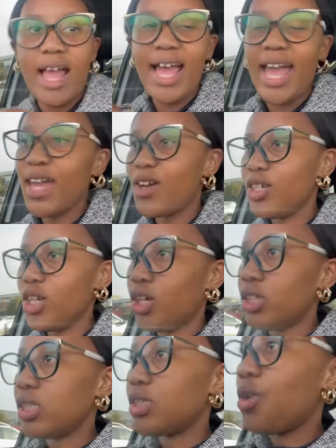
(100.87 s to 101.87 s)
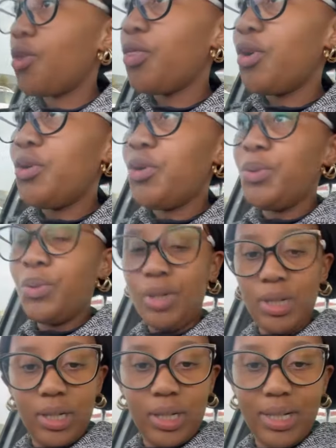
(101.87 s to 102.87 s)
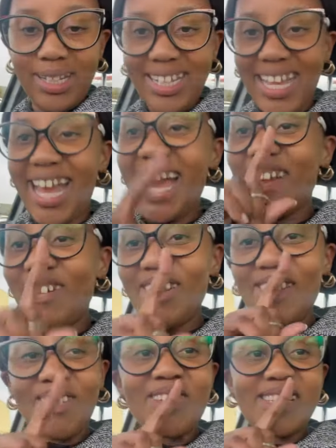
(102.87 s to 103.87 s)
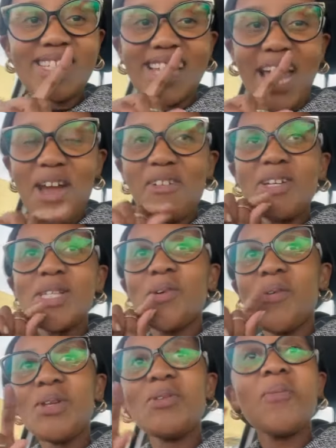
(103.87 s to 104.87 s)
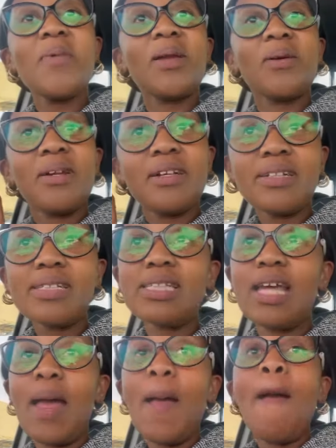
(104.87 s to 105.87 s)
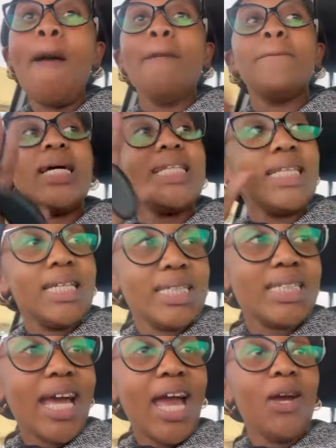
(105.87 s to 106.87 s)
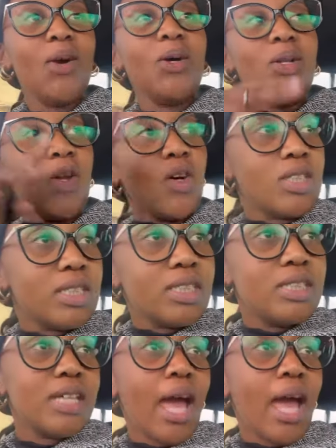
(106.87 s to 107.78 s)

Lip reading: I got lost on the road. I was going to McDonald's, but then I got lost.